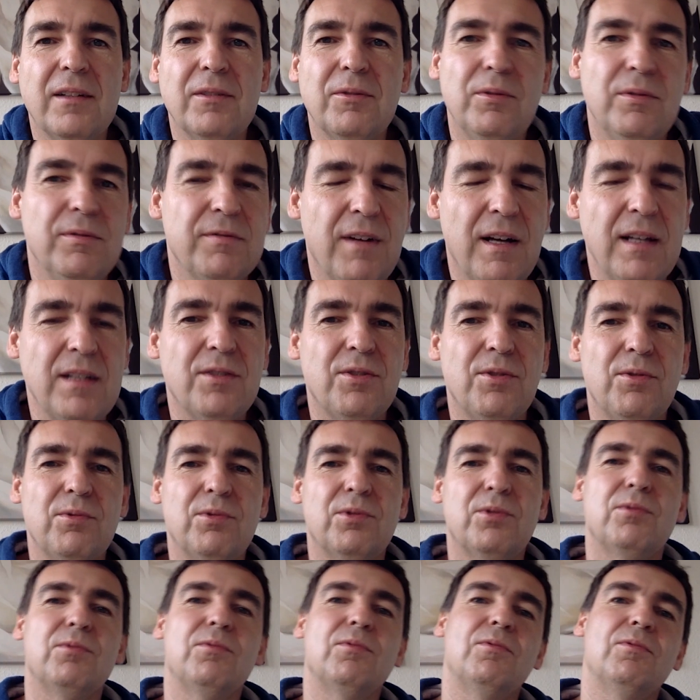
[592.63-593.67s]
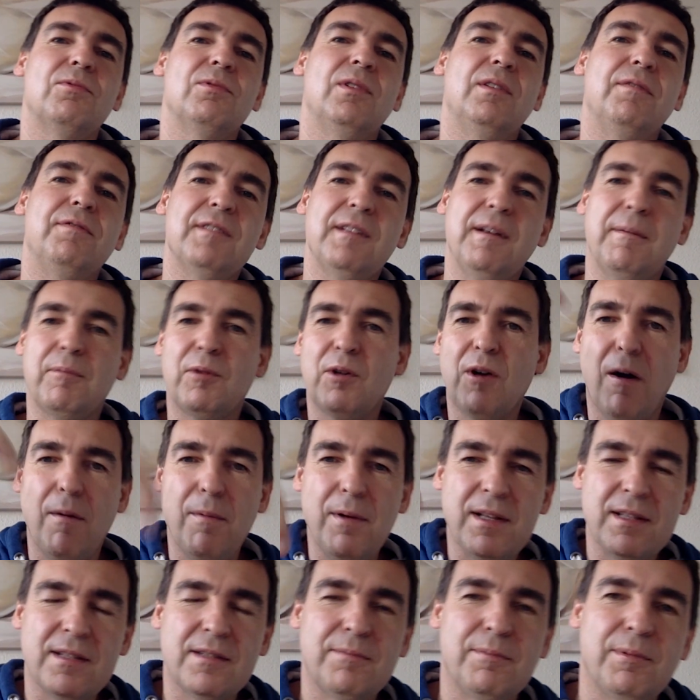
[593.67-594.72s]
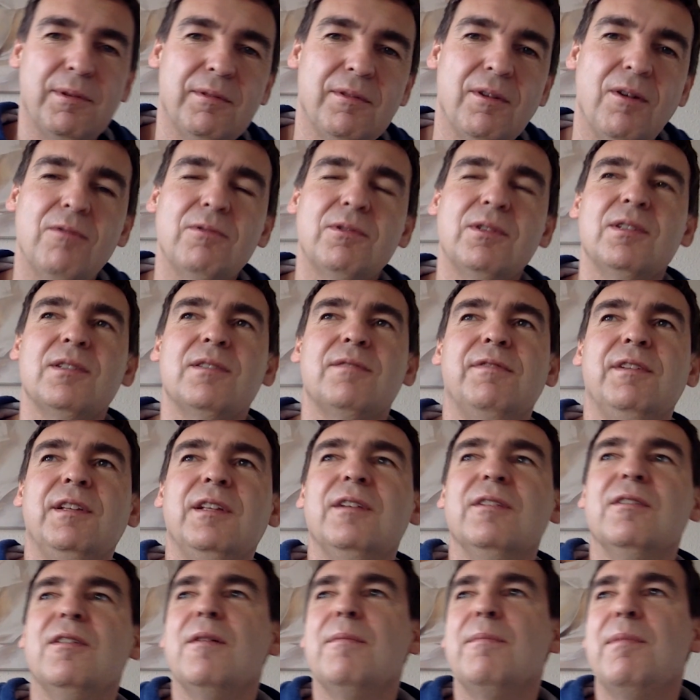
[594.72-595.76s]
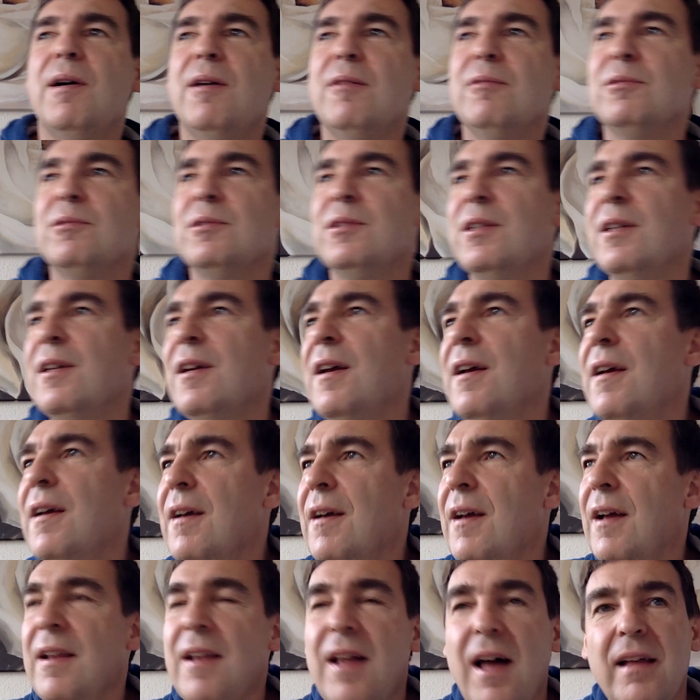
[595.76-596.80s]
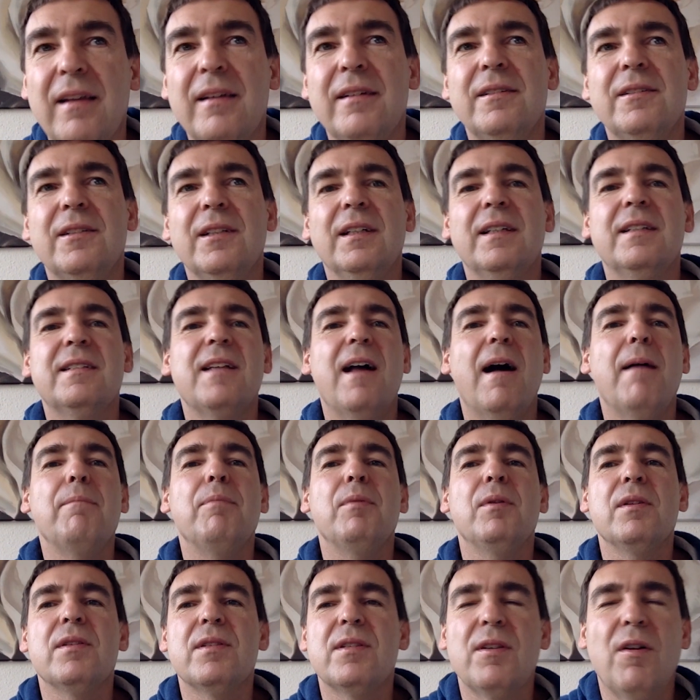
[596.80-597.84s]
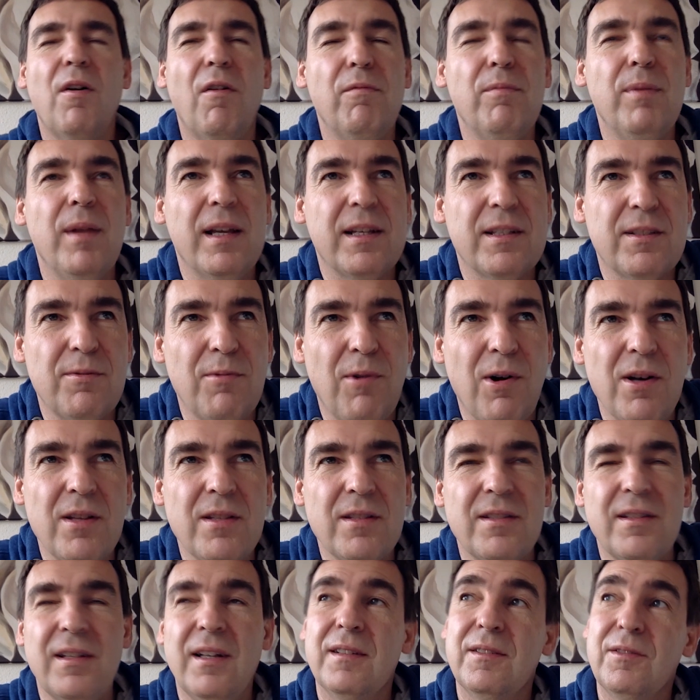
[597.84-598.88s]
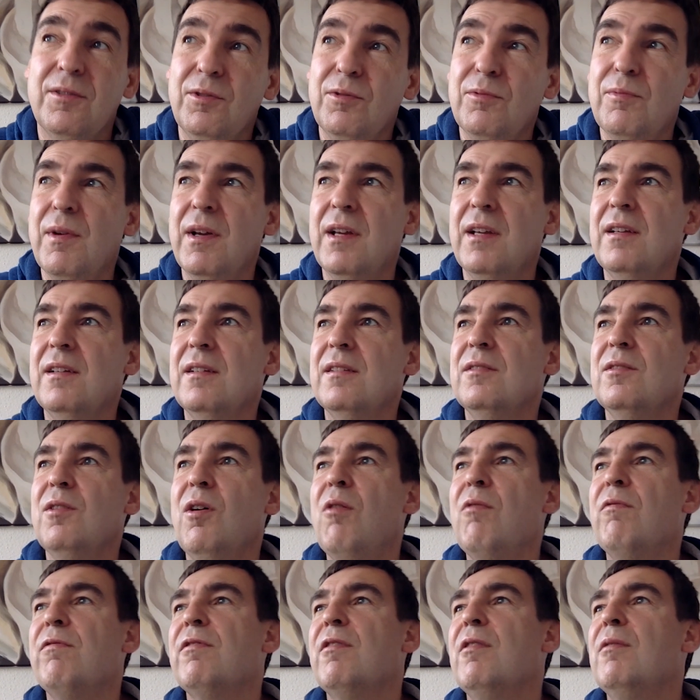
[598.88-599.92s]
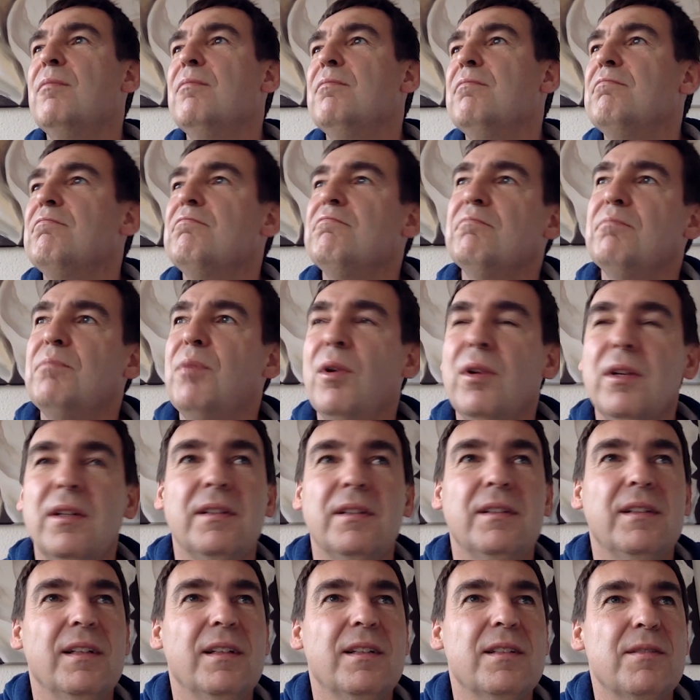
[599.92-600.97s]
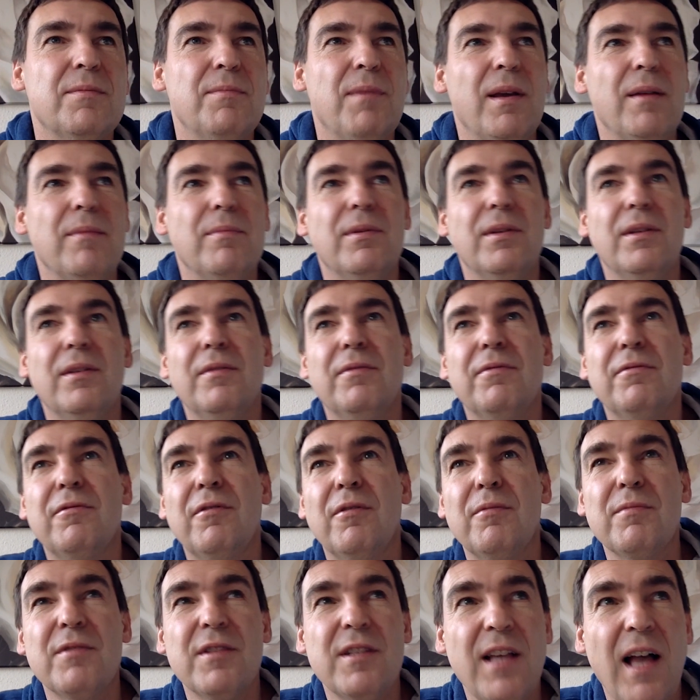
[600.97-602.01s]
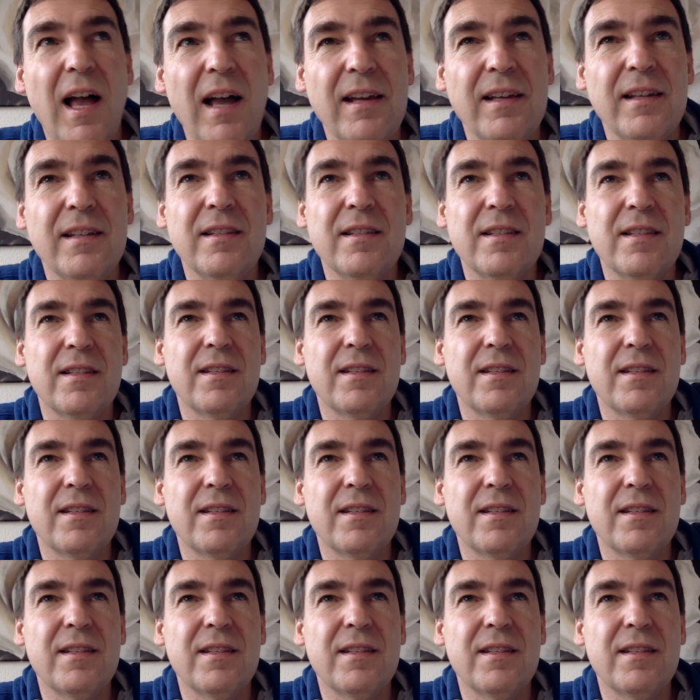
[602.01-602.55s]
to invite you to leave some comments below this video about another examples of black swans that you may know from politics, maybe from science,